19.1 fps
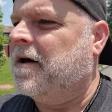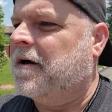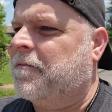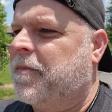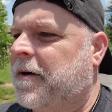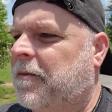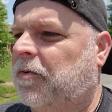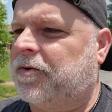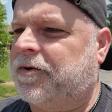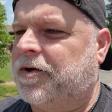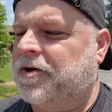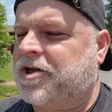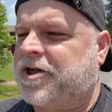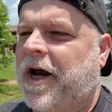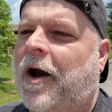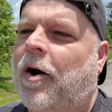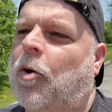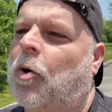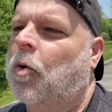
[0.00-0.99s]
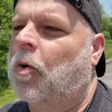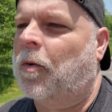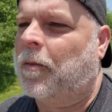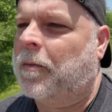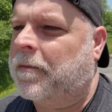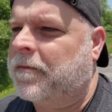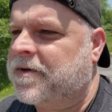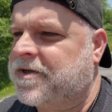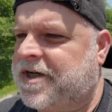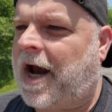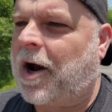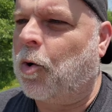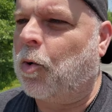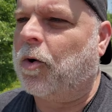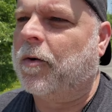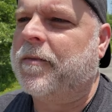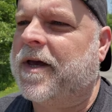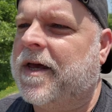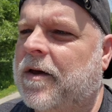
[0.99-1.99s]
people to
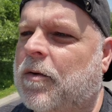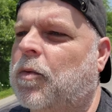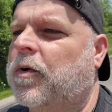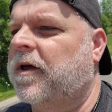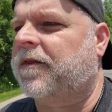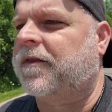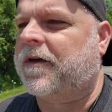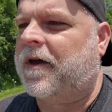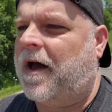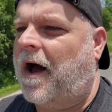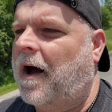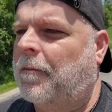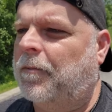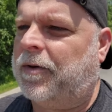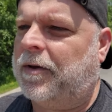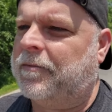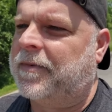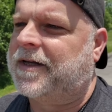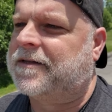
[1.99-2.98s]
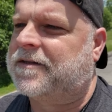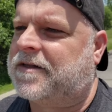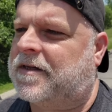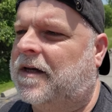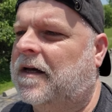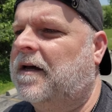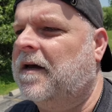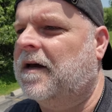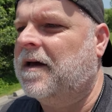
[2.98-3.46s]
shower me with compliments